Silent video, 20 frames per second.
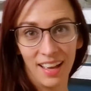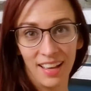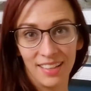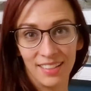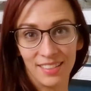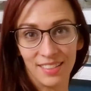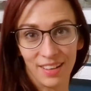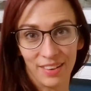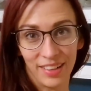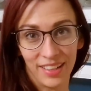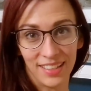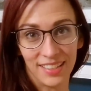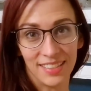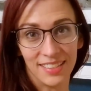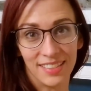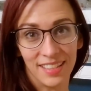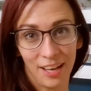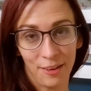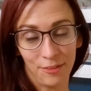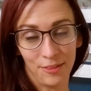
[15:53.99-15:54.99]
So it is
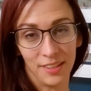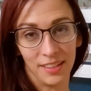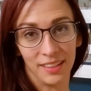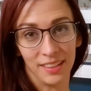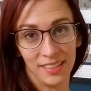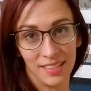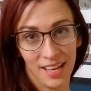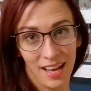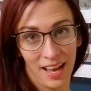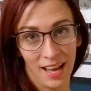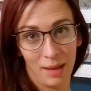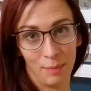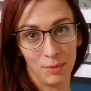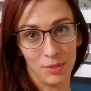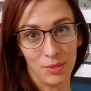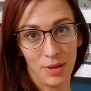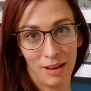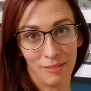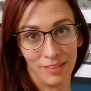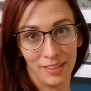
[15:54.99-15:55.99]
definitely time
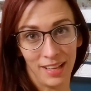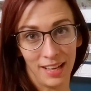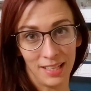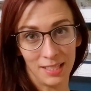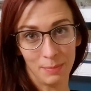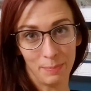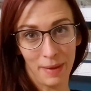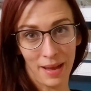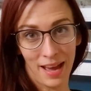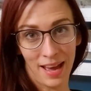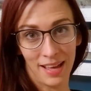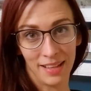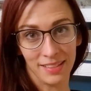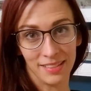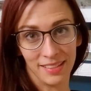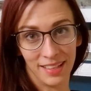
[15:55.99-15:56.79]
to have a nice bath,